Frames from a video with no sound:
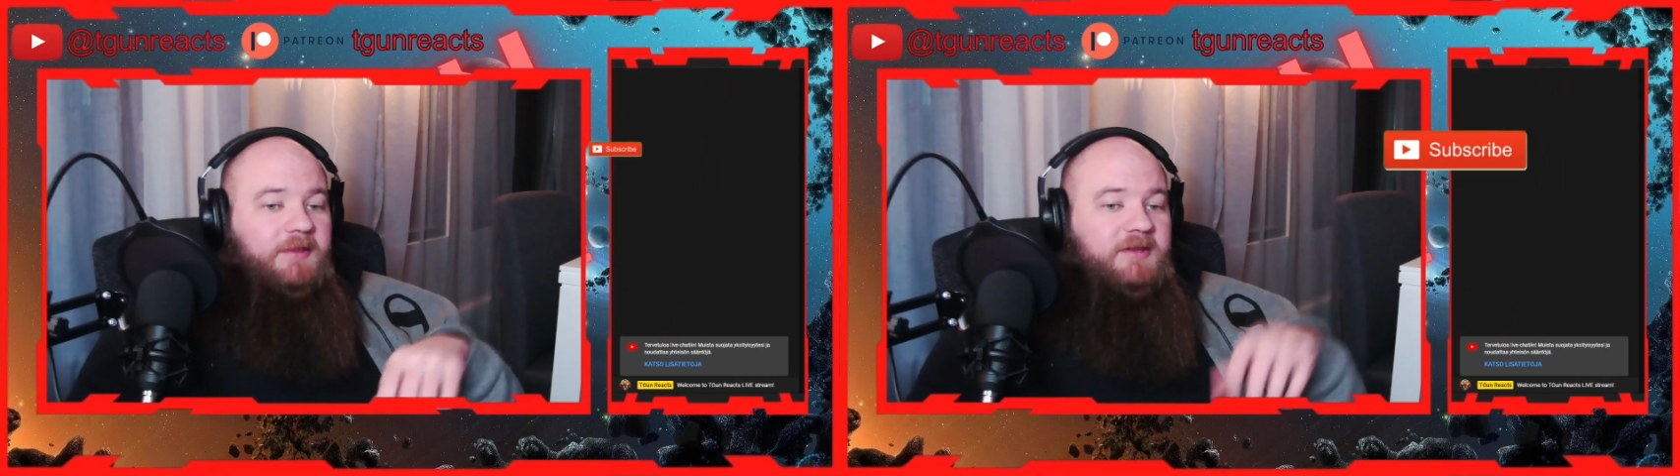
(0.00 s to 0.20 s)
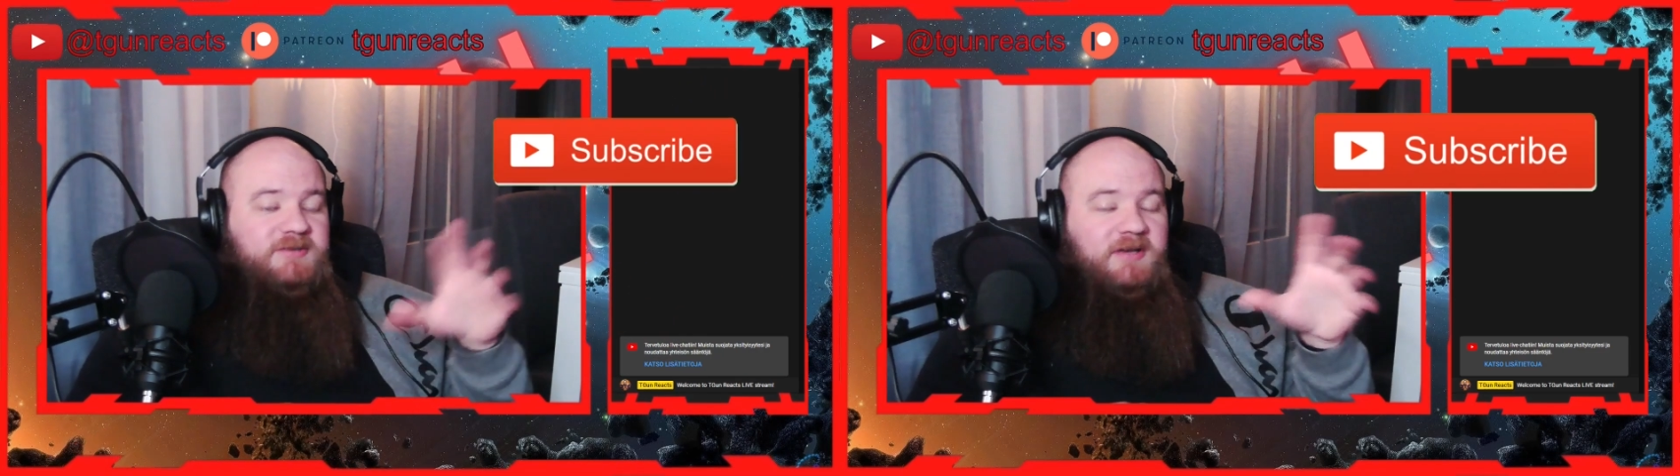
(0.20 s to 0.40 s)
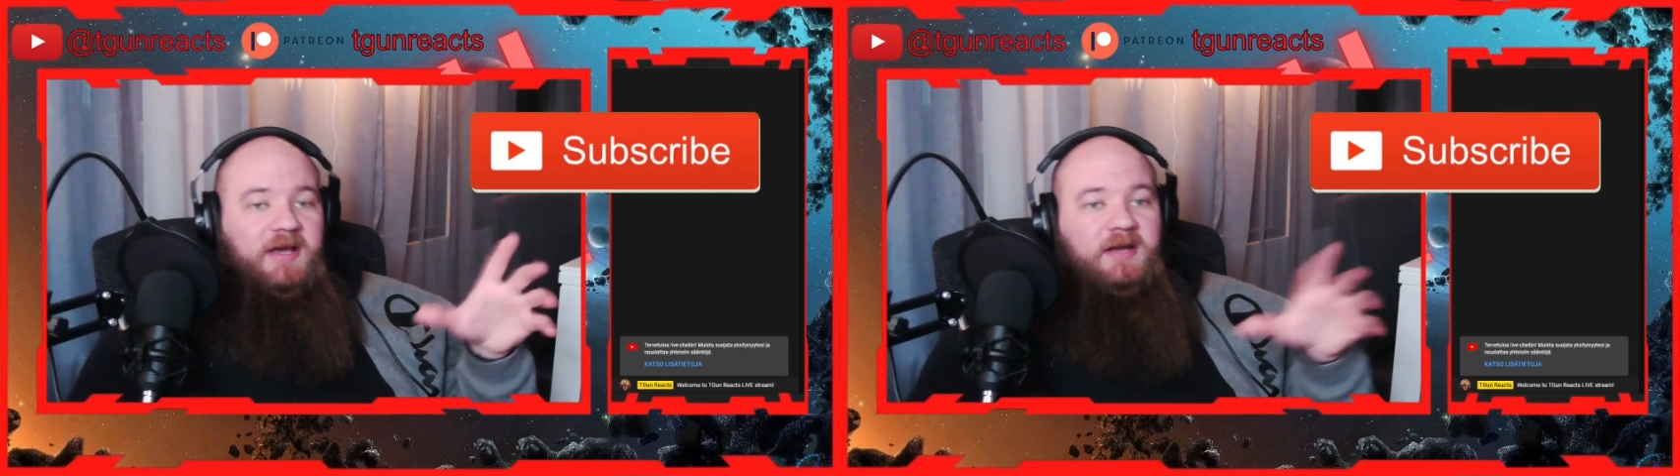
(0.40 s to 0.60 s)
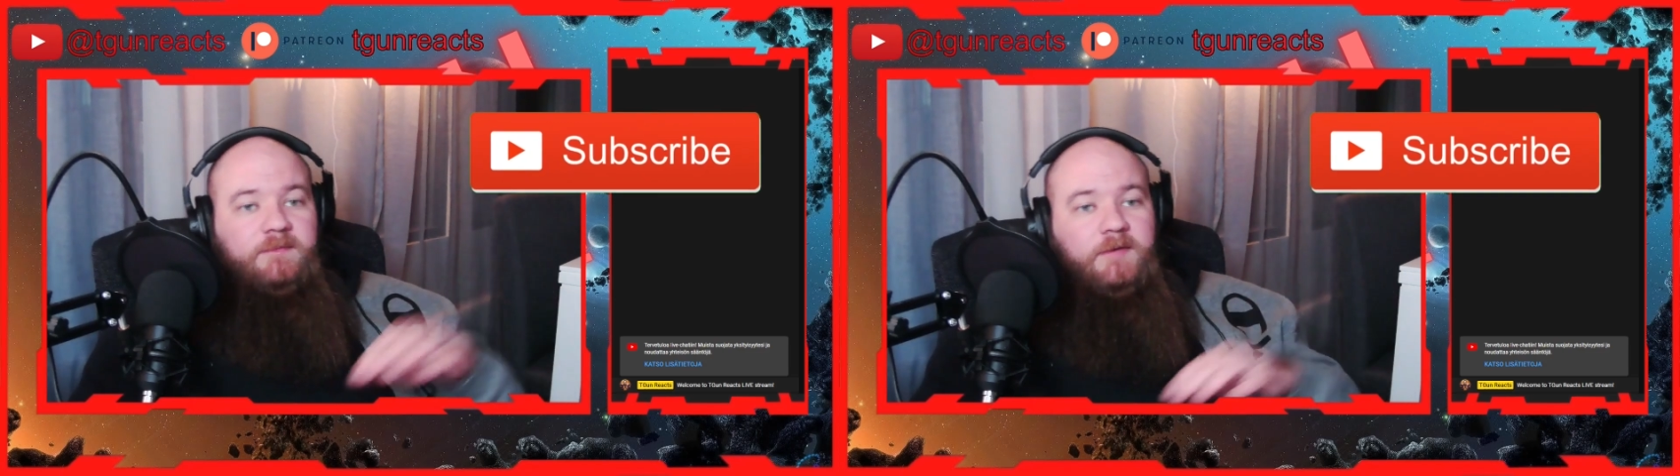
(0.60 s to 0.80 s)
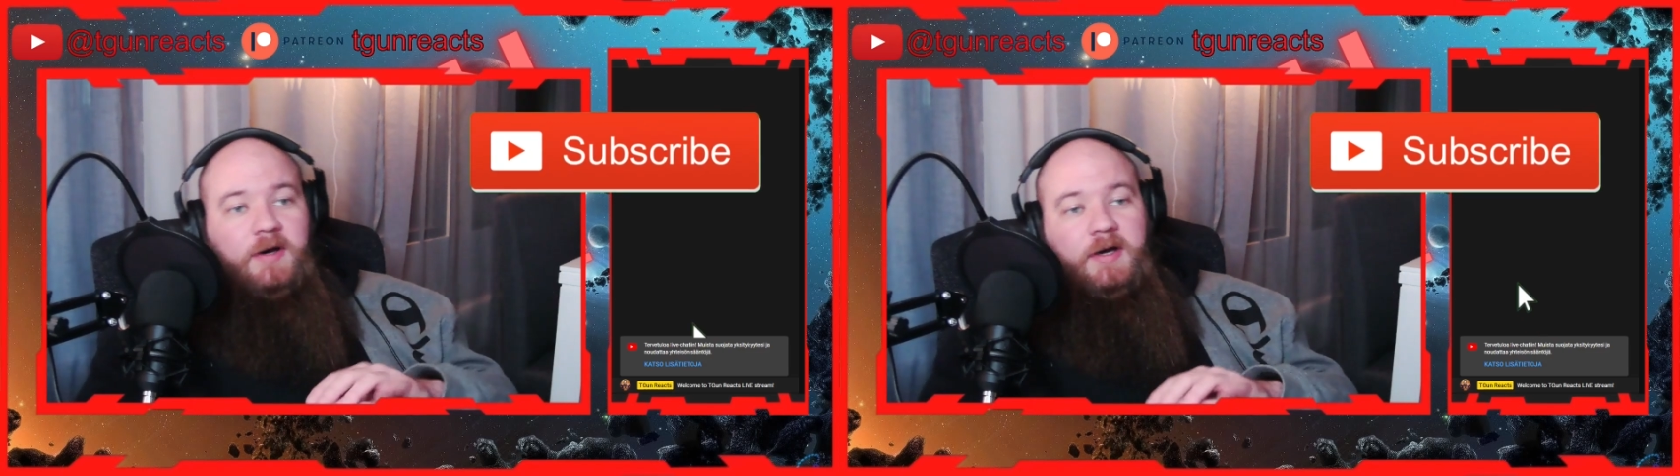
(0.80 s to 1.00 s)
There's a lot
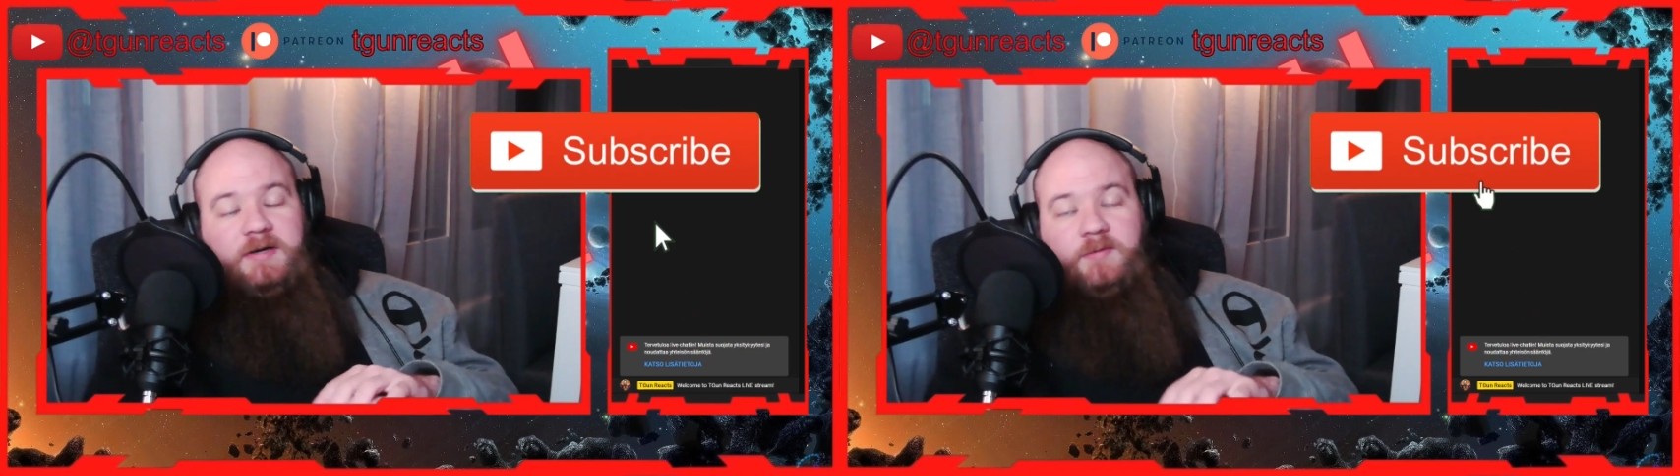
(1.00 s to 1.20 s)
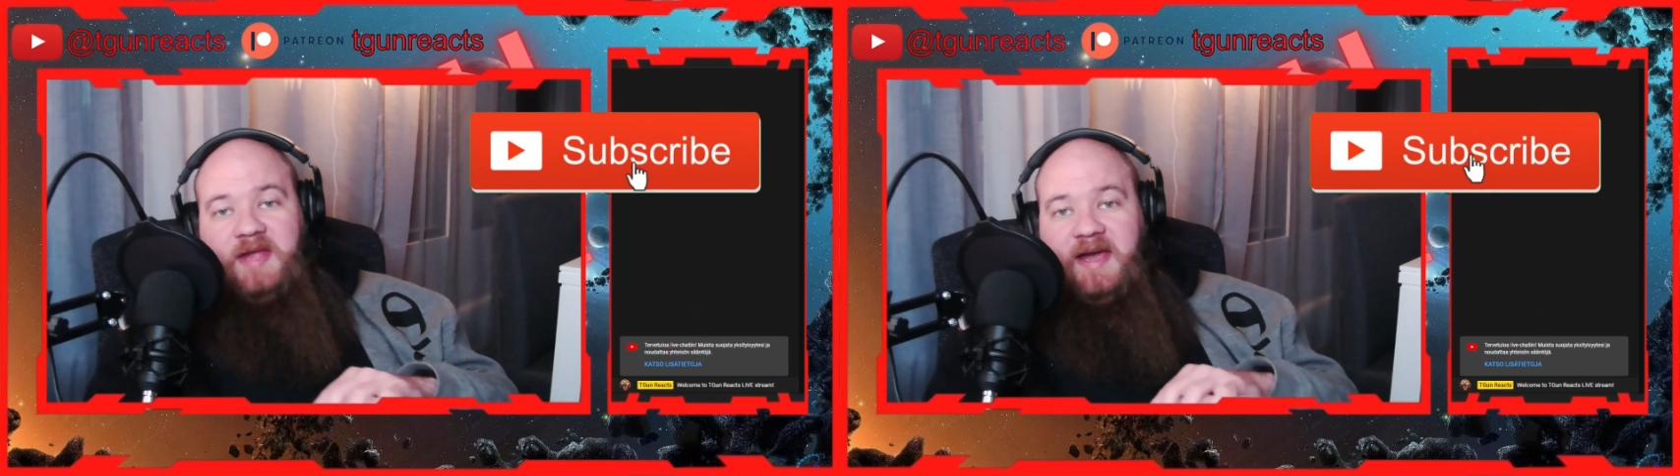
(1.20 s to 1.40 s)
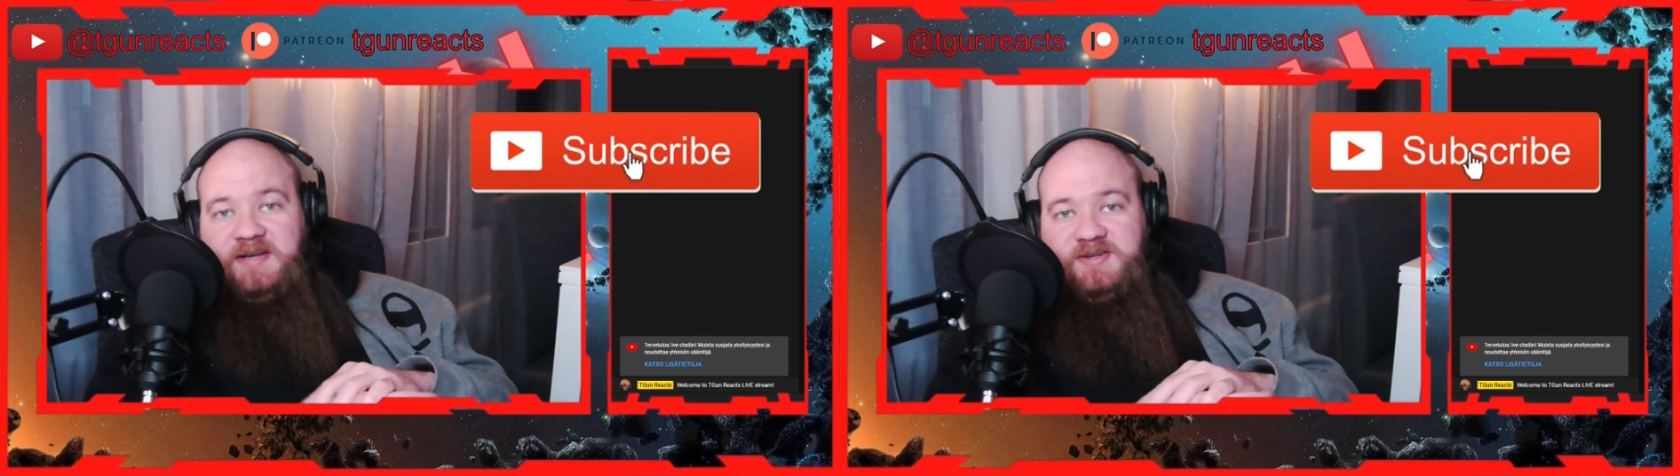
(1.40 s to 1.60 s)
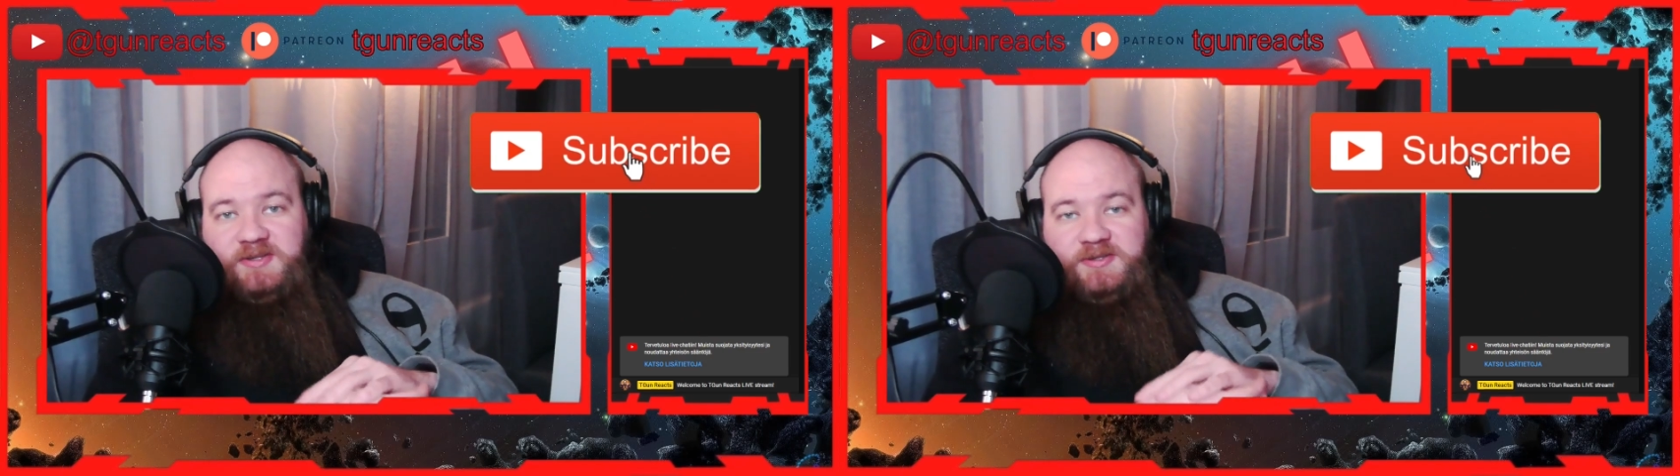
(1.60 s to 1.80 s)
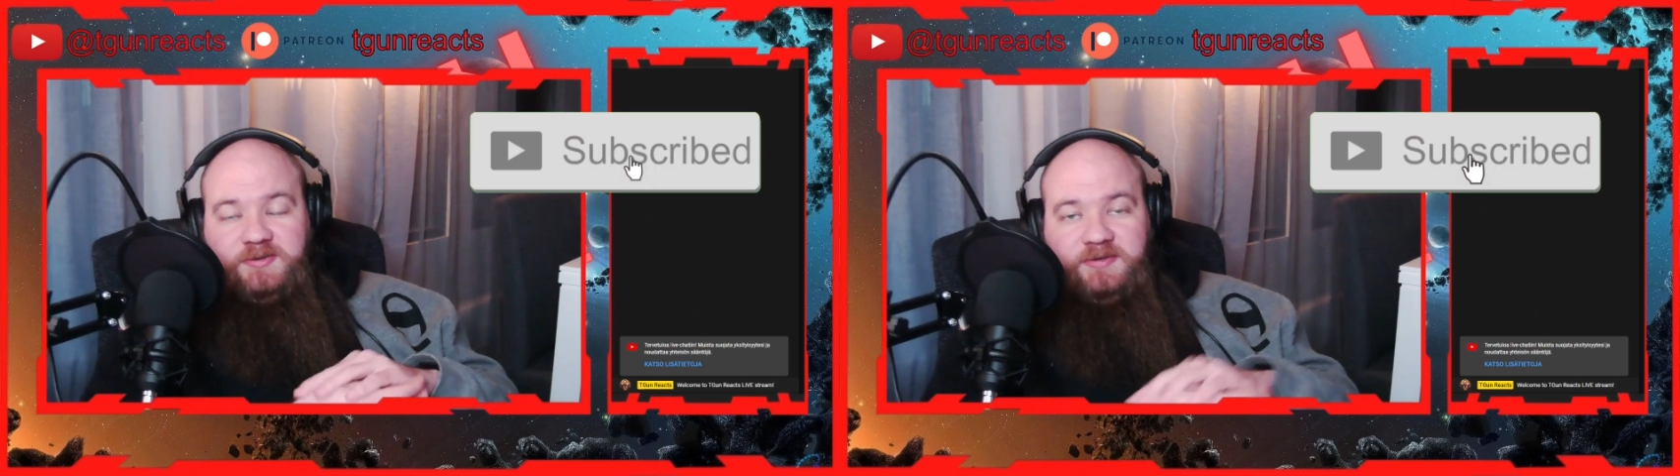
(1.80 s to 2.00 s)
of reactions to